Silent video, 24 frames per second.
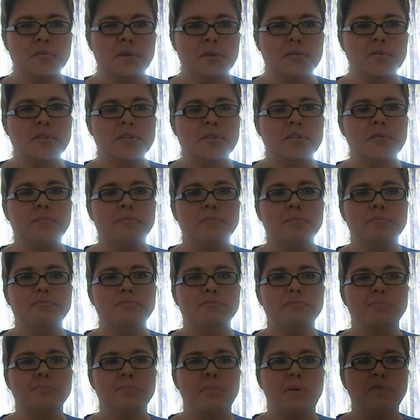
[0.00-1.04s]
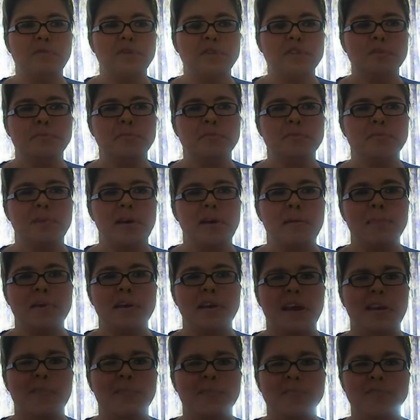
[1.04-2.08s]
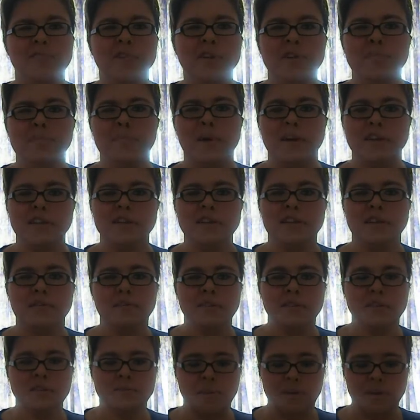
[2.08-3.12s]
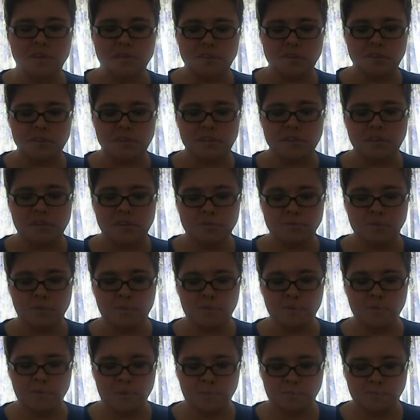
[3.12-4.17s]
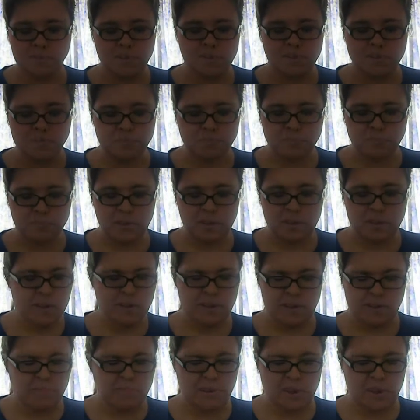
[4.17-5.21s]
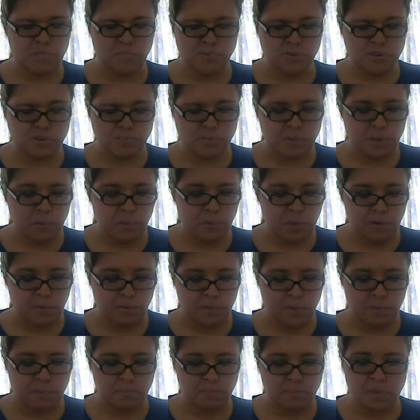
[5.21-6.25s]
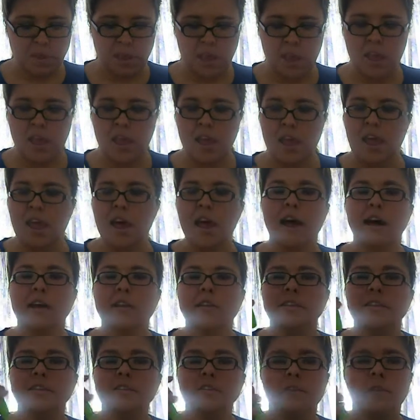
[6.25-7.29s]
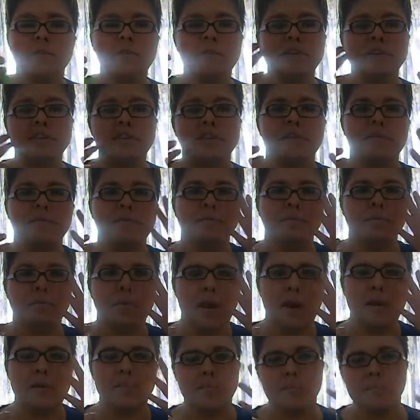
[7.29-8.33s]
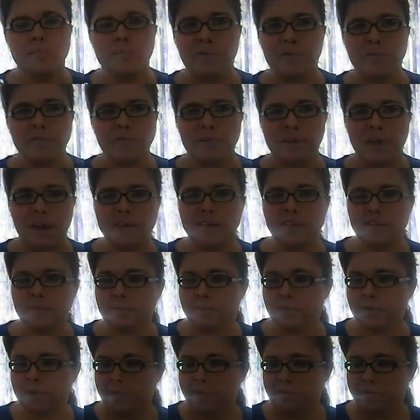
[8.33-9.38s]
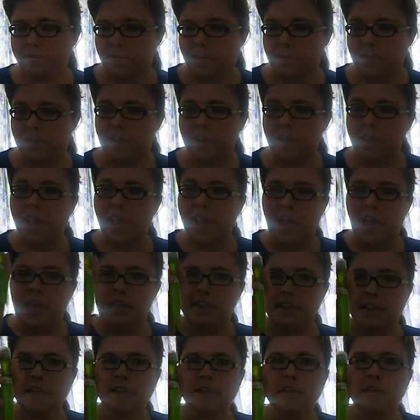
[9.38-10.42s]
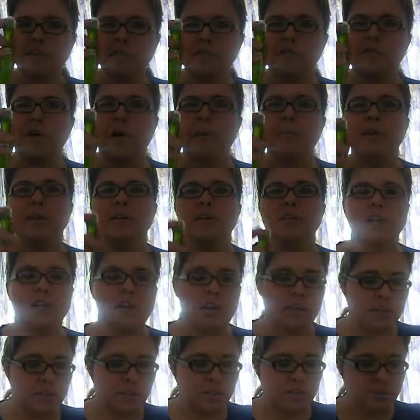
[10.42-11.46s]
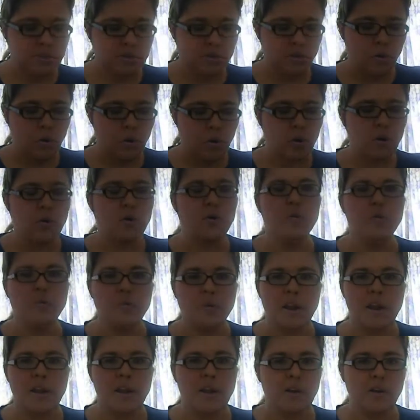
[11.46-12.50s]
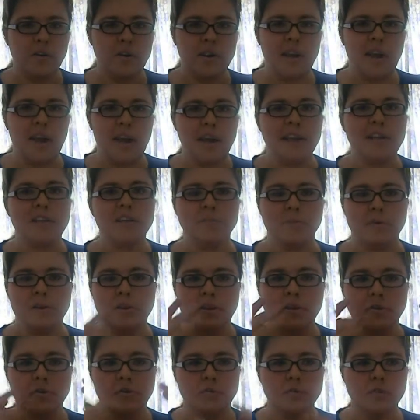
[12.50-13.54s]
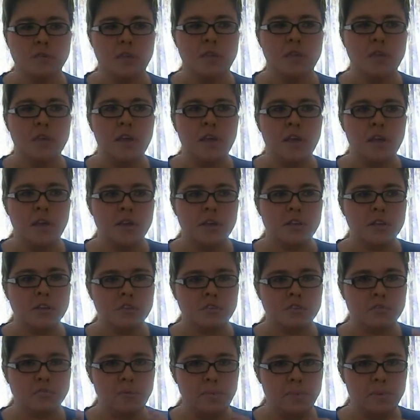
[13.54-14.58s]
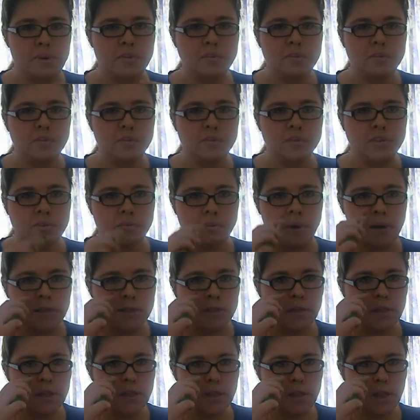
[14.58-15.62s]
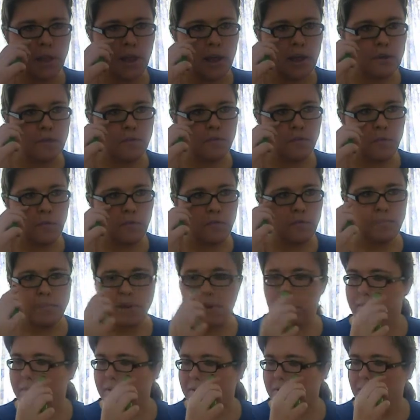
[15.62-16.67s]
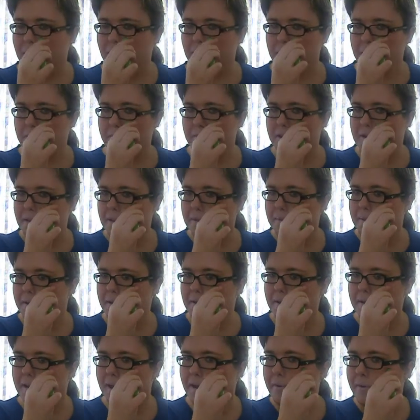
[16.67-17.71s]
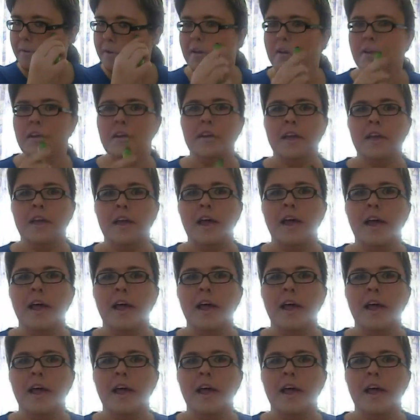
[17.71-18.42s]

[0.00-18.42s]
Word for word: sometimes do, obviously with my ME, get really bad sleeping smells and this is one of them. This April's been one of them. And obviously I've had a bit puffy eyes and what have you. And this is fabulous. It is so cooling on your eyes when you use it. You just rub it on under your eyes. I think you can use it over makeup as well. Mm.